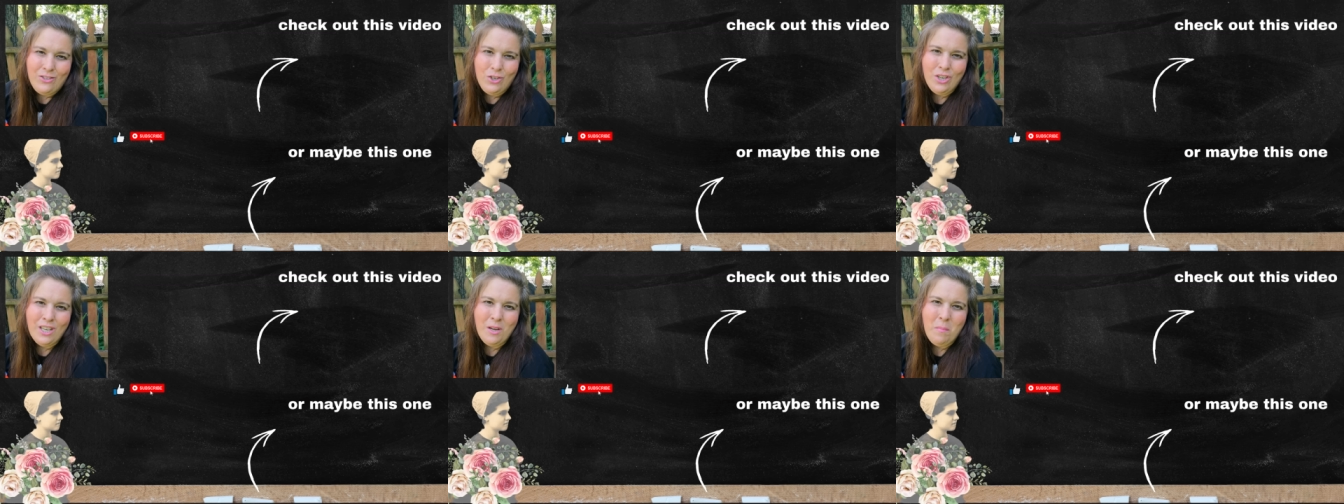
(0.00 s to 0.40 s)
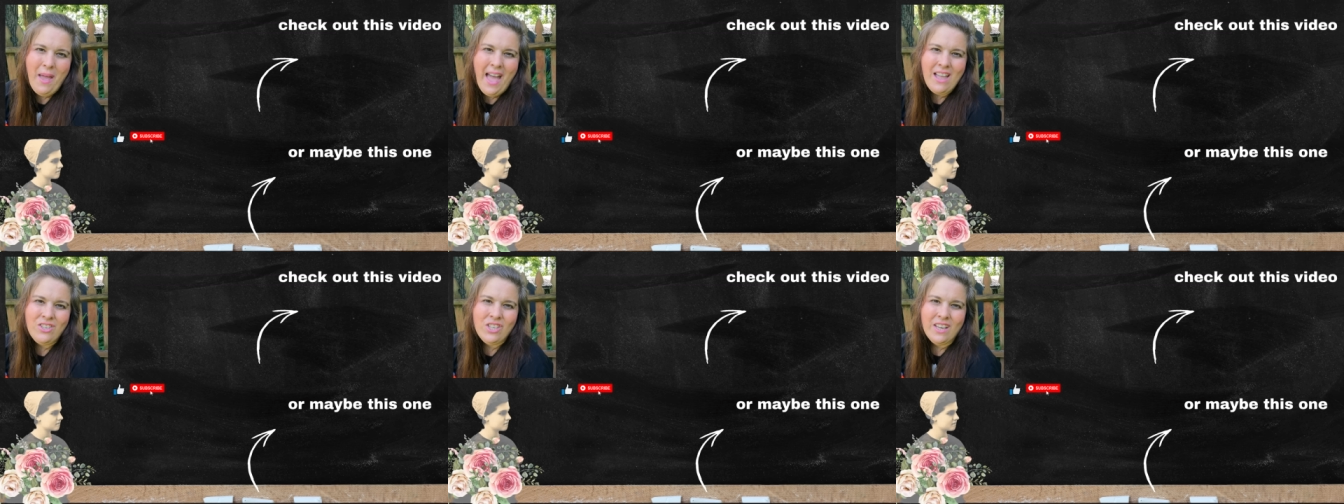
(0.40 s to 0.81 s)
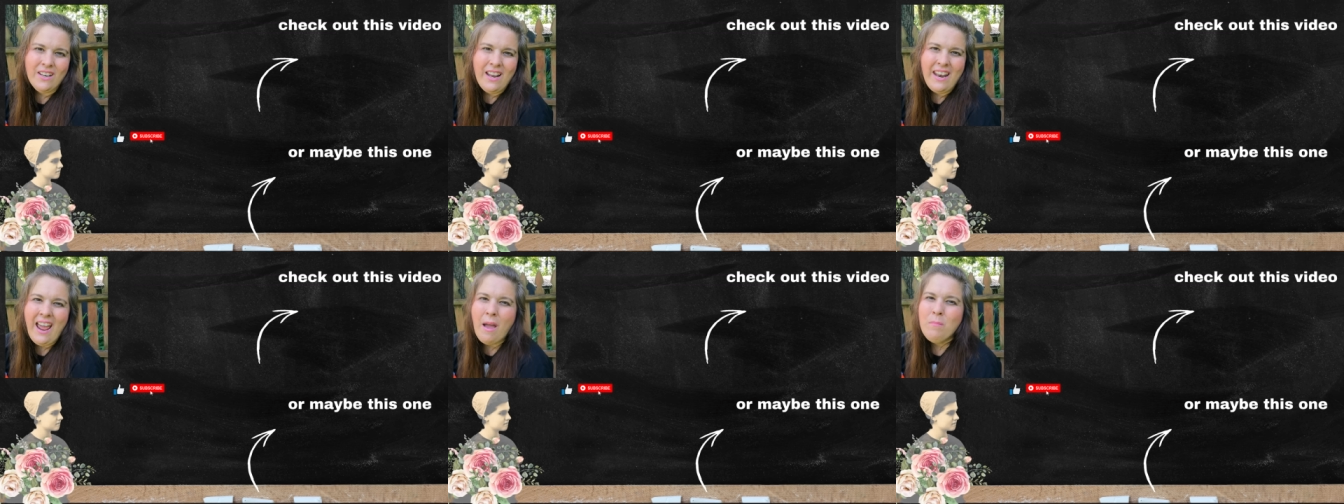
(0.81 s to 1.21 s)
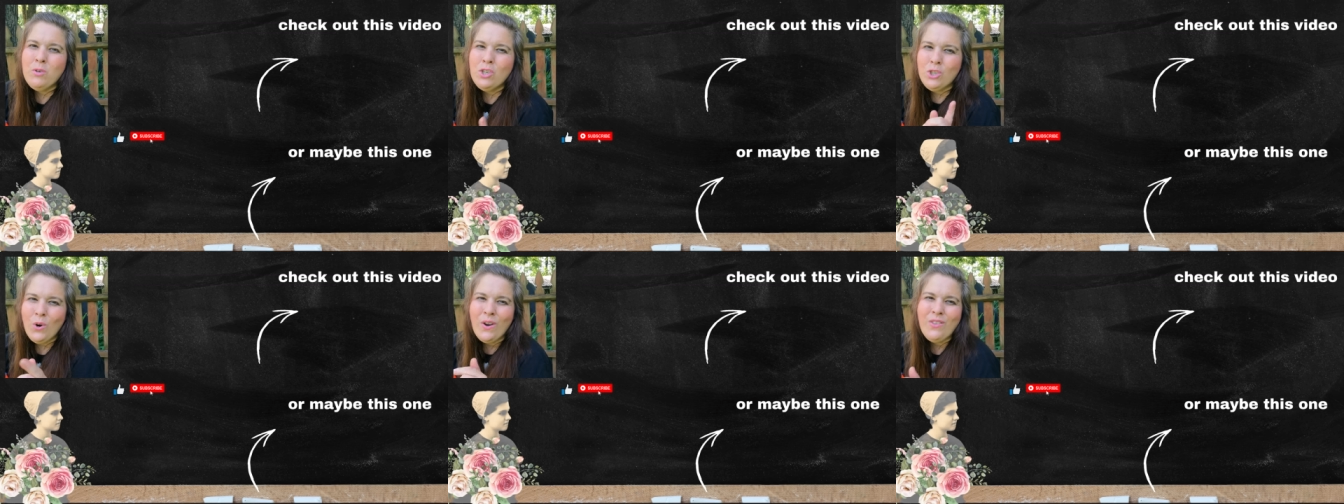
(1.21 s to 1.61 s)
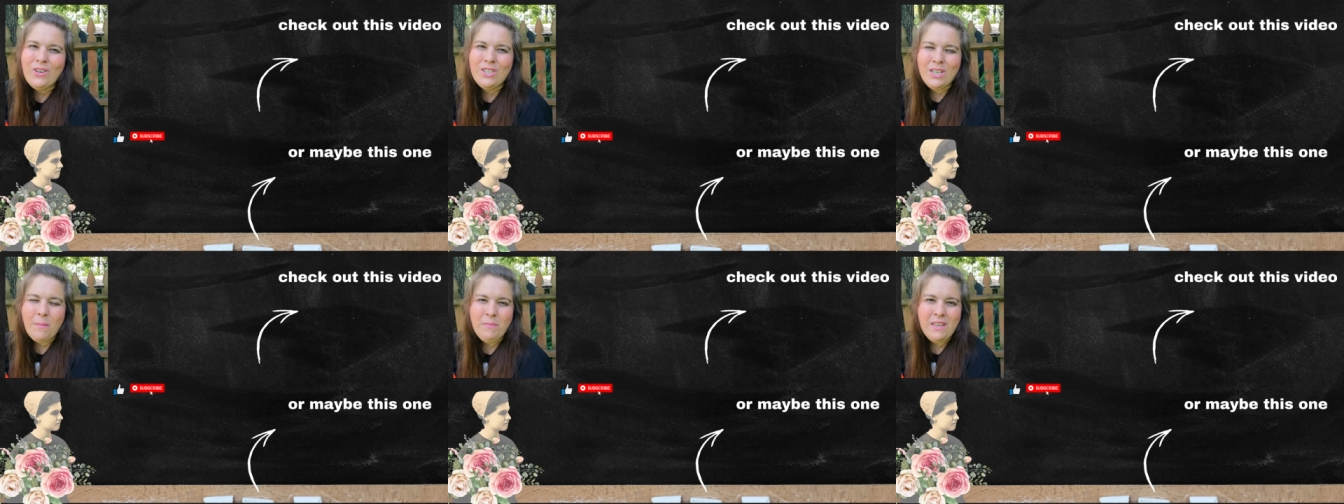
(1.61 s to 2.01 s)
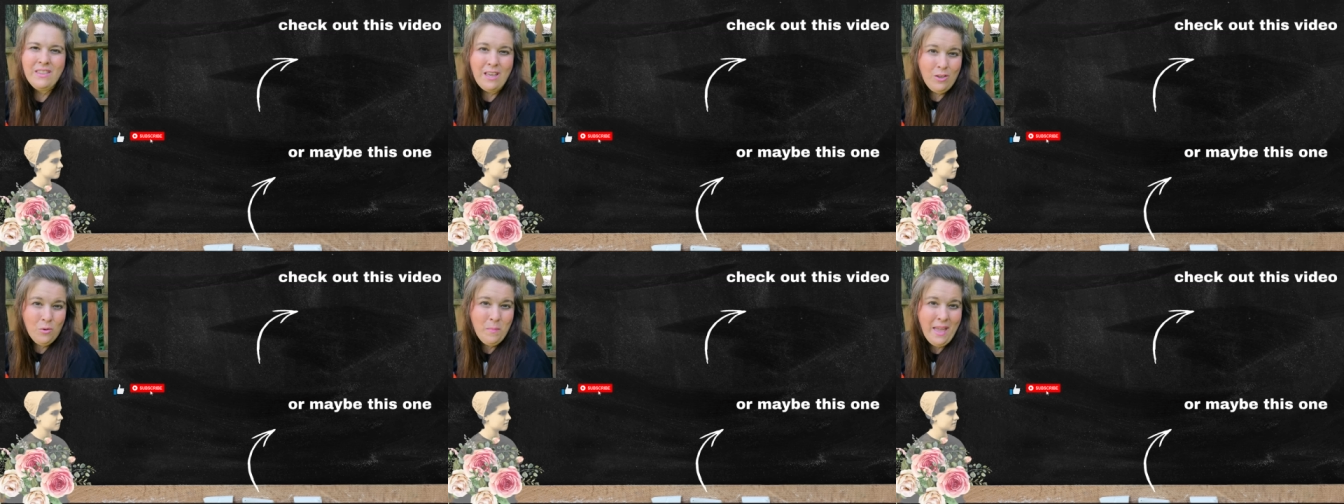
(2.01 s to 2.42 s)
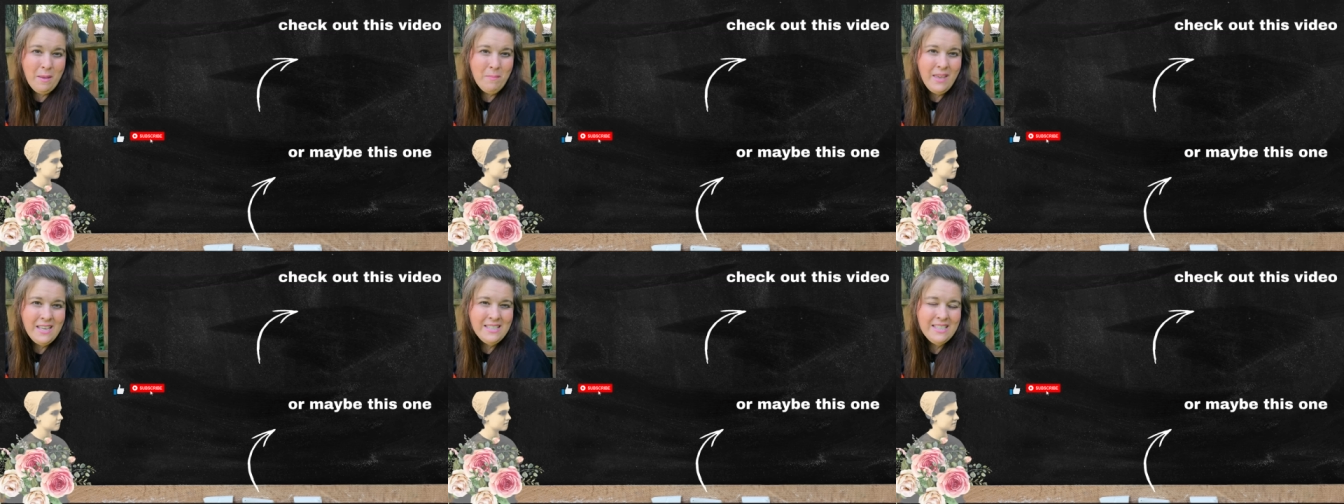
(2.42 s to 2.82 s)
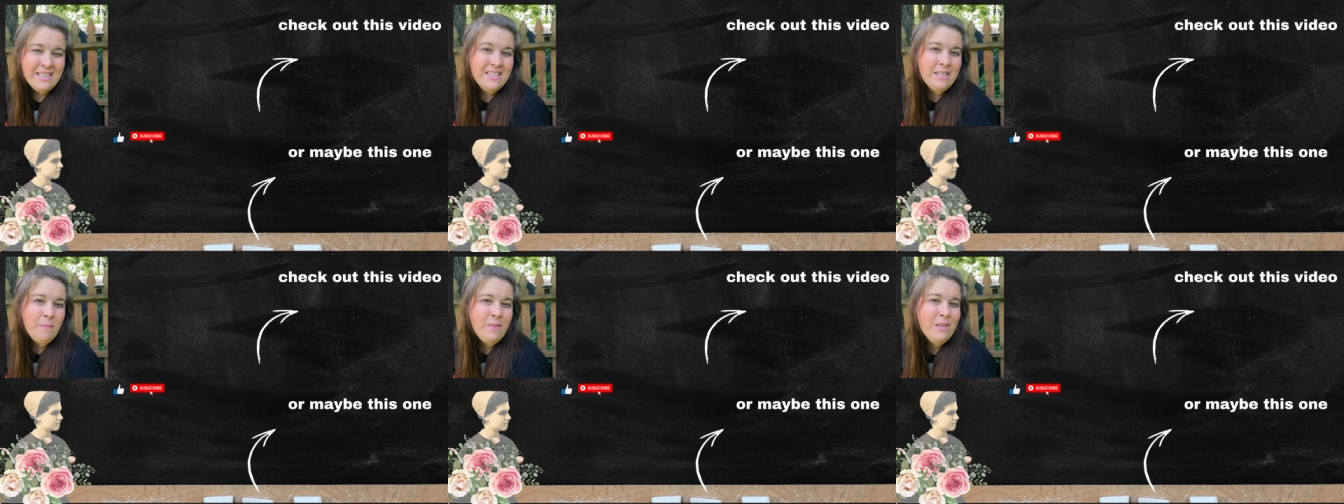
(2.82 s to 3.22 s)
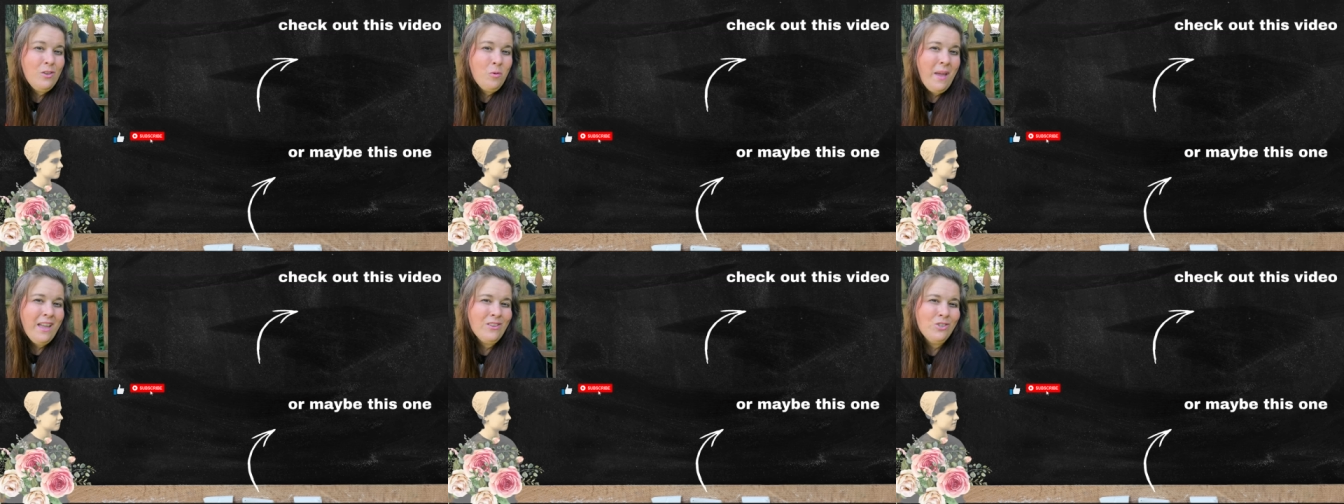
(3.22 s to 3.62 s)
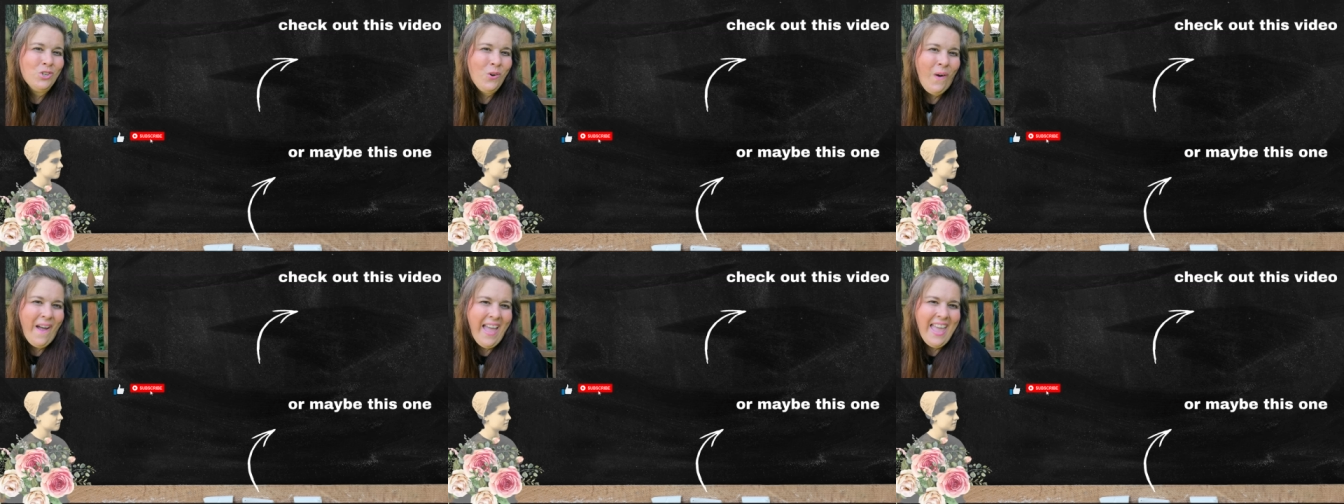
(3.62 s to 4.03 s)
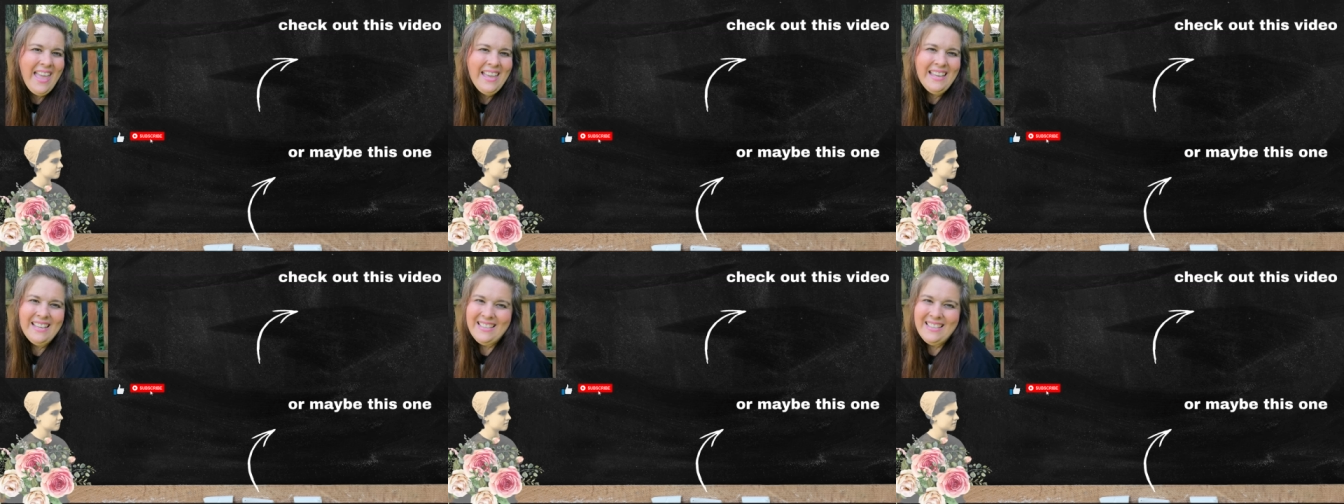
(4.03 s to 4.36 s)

that you can imagine? And I'm sure there's something that you may have missed and something you may enjoy.